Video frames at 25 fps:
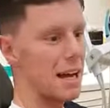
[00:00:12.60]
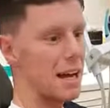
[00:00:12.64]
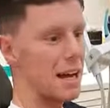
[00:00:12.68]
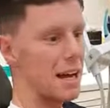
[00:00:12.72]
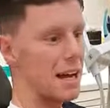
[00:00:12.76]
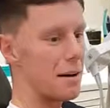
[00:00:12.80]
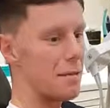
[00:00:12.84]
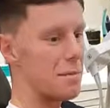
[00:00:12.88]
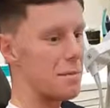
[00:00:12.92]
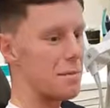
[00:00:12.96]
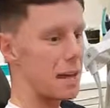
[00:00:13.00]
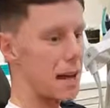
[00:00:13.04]

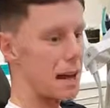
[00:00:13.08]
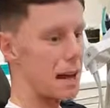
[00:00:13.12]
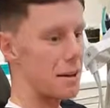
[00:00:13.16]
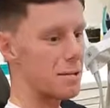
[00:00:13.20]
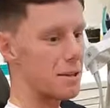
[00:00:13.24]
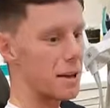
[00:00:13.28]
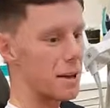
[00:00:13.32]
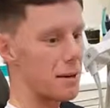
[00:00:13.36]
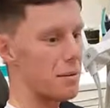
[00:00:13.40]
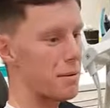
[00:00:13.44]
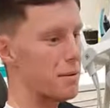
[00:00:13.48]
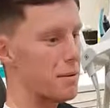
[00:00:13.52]
The gap
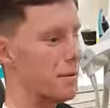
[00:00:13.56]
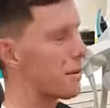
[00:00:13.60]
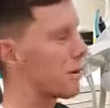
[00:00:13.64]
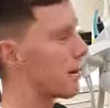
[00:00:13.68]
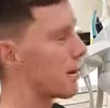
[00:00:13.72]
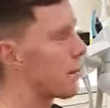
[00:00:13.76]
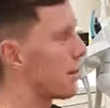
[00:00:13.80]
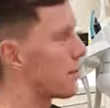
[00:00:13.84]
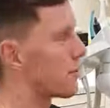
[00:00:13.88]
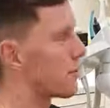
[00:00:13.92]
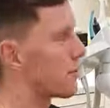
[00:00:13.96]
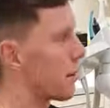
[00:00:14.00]

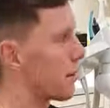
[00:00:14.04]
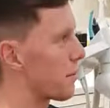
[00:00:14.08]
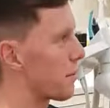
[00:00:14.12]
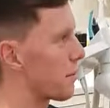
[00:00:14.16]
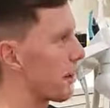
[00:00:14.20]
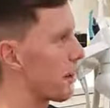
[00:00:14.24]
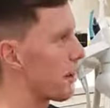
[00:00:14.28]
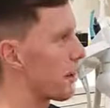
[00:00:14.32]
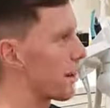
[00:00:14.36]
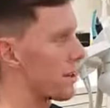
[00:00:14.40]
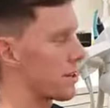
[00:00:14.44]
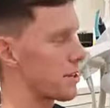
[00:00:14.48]
closed up
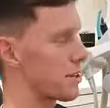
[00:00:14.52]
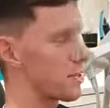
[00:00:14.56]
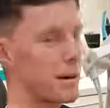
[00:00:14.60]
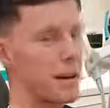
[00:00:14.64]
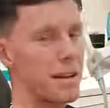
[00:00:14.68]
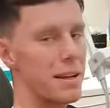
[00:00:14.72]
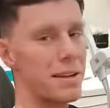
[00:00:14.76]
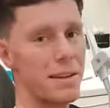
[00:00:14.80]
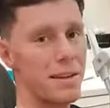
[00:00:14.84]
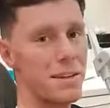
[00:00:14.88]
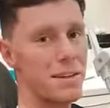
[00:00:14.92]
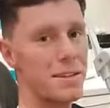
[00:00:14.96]
quicker than
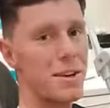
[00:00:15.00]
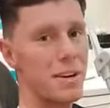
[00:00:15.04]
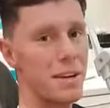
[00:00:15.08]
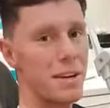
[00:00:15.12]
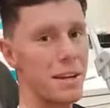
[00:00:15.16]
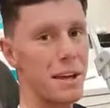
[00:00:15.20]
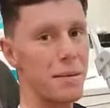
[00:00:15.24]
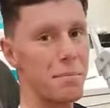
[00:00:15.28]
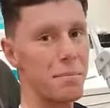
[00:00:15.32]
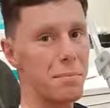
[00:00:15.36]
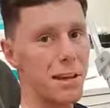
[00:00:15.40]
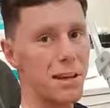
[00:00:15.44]
expected, so
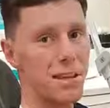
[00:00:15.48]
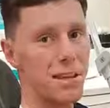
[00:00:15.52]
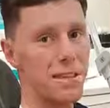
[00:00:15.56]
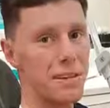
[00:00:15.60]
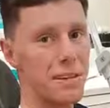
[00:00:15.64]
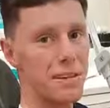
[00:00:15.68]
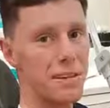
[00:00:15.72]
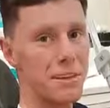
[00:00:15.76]
yeah.